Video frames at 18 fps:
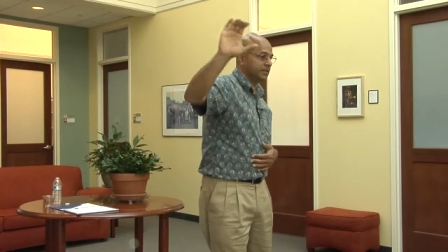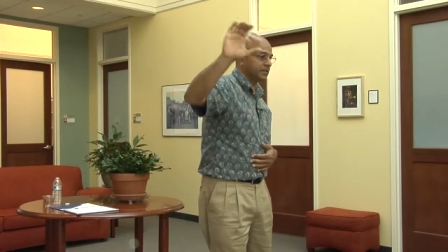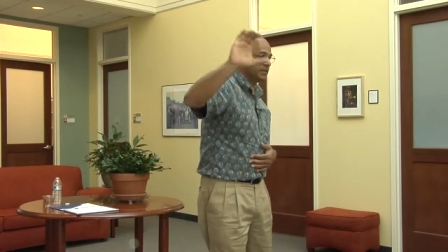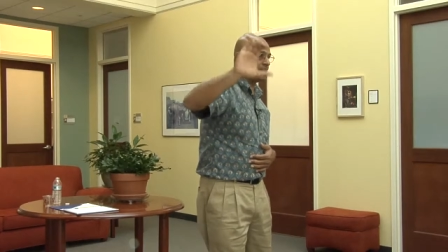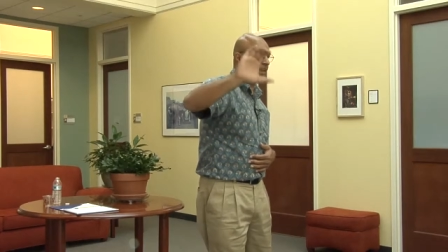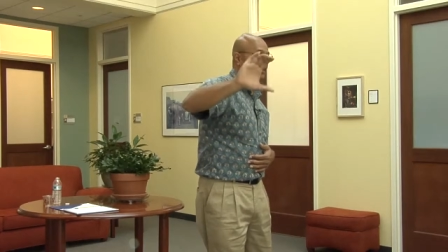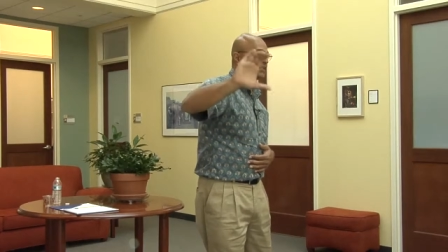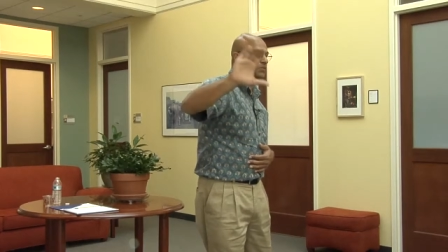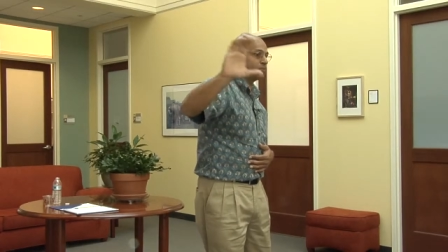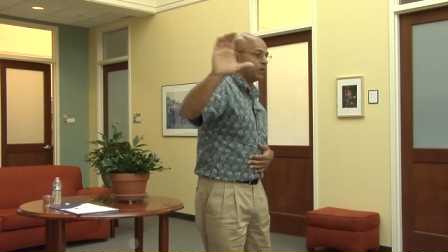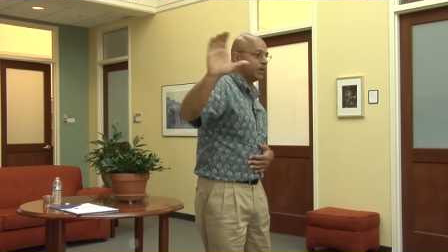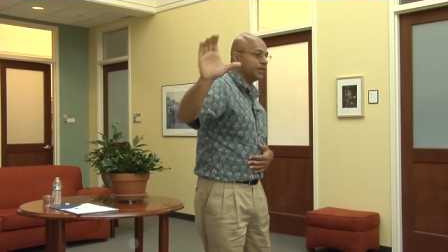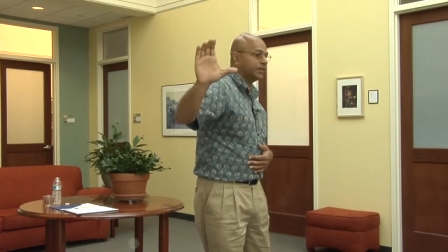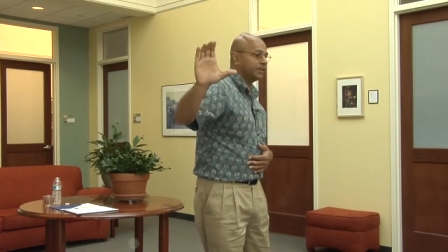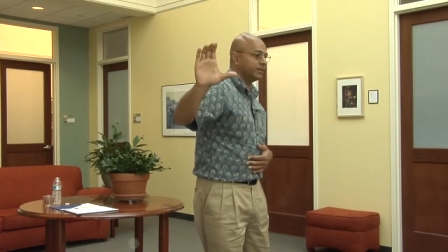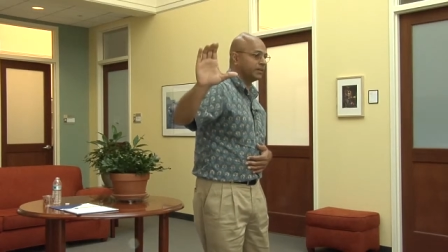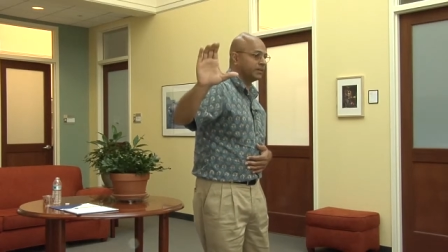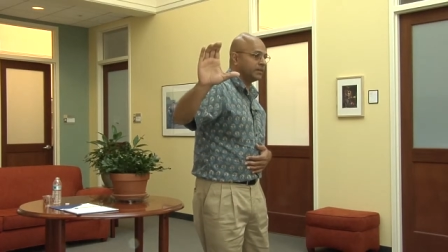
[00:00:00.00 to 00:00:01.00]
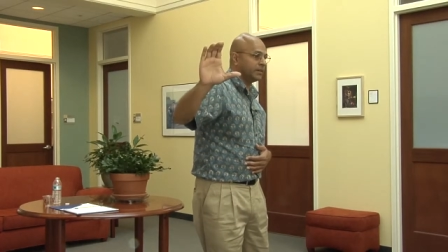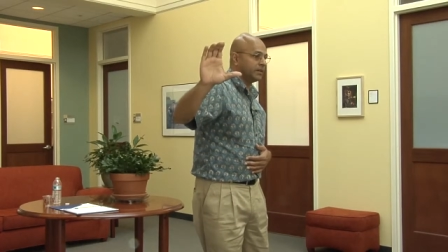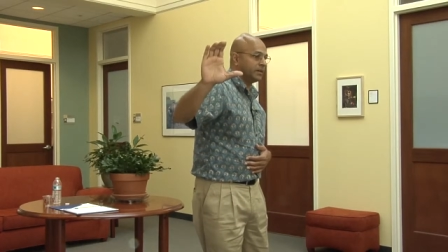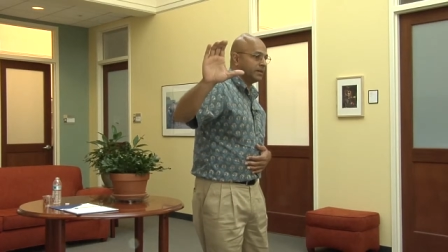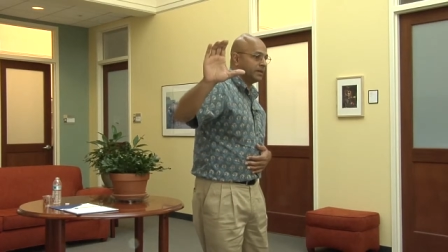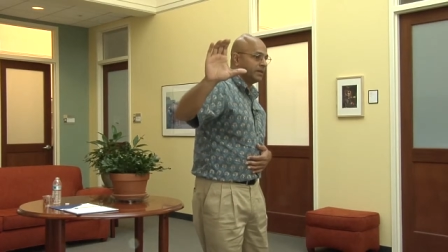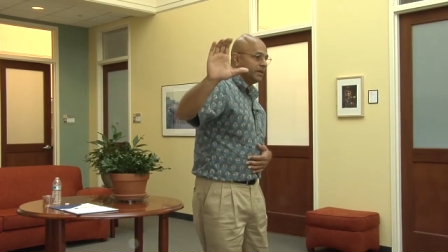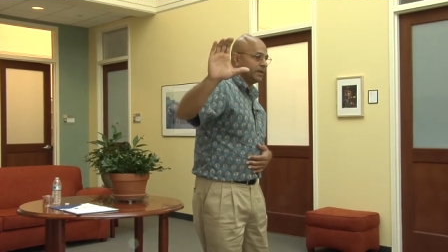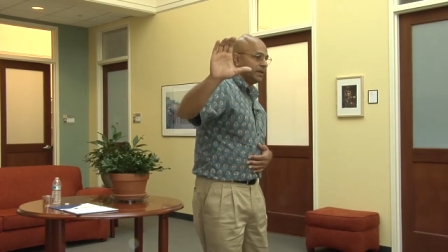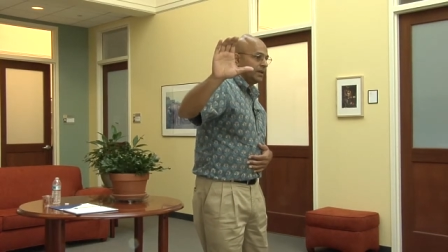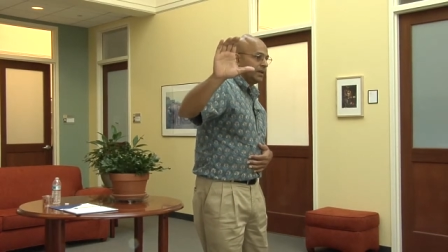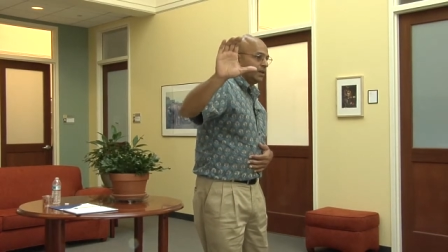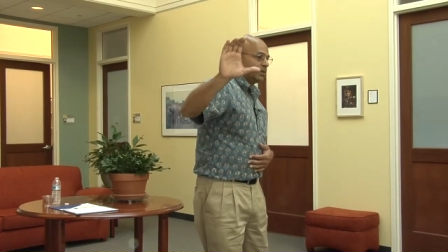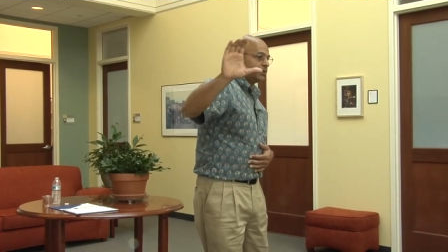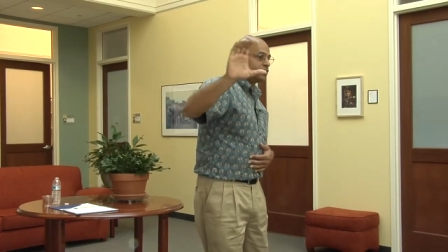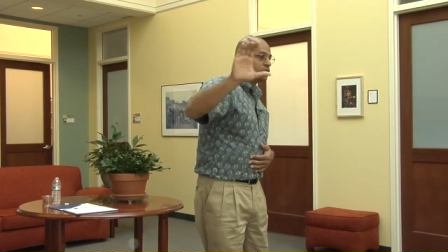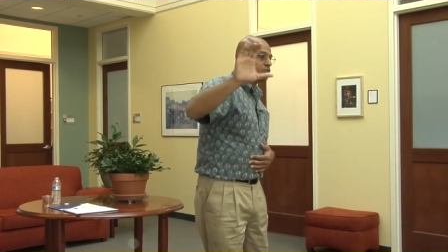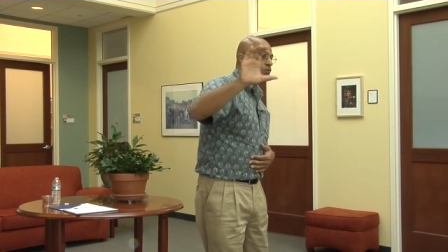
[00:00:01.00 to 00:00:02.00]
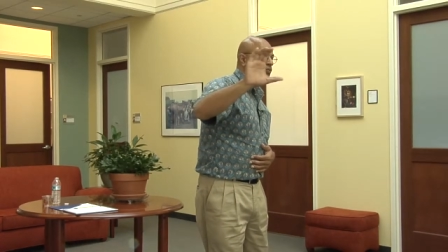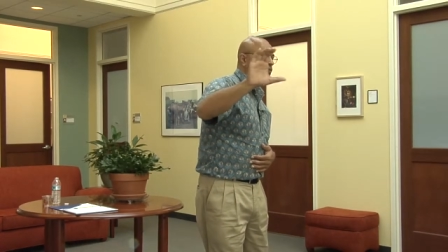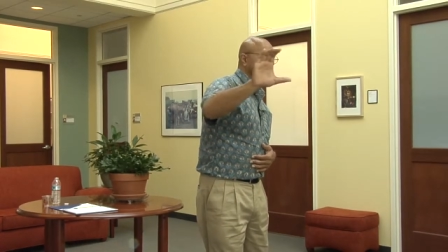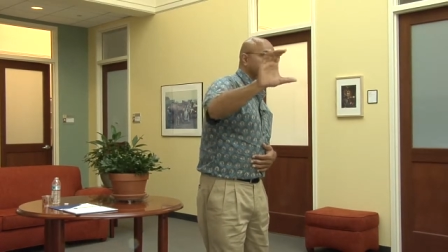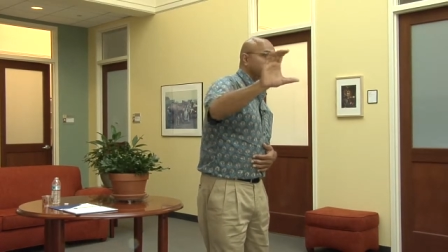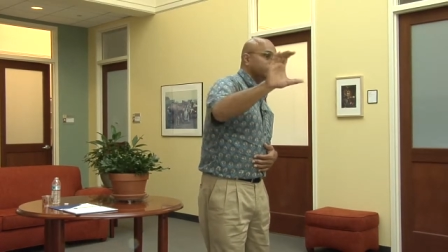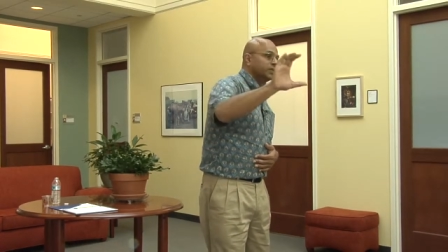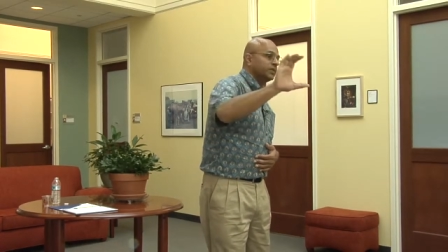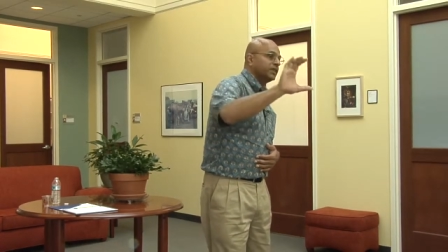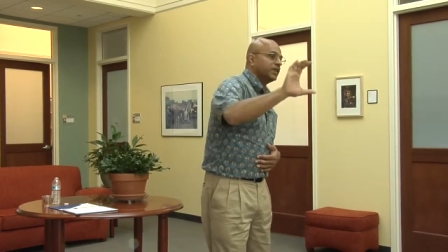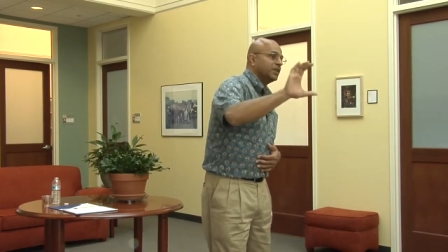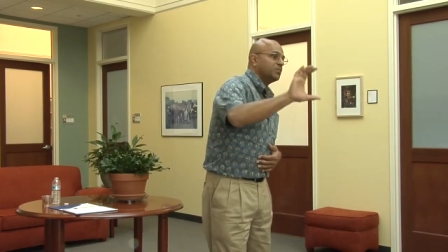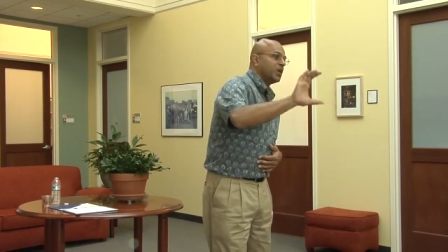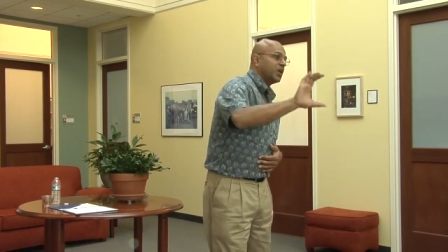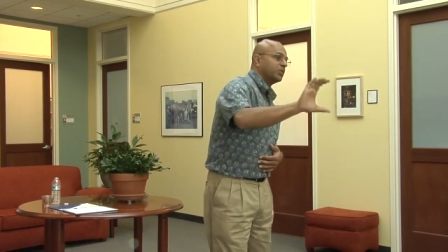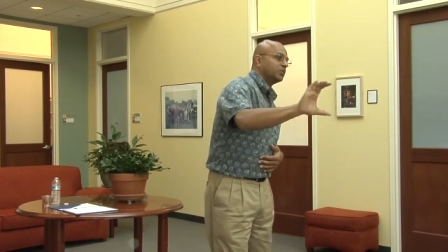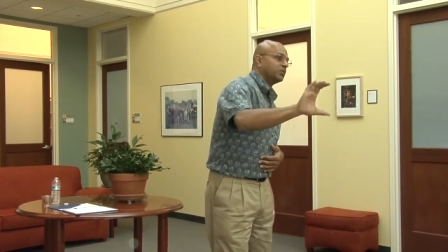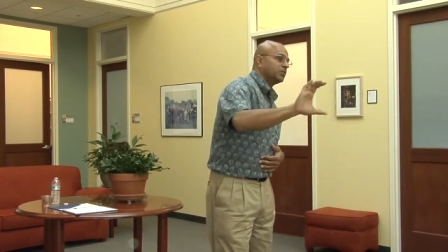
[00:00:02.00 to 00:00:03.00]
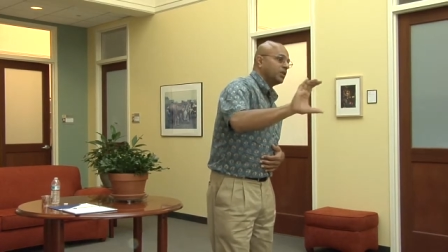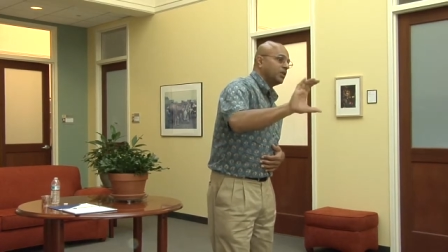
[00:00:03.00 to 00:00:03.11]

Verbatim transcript: in the next one year to the amount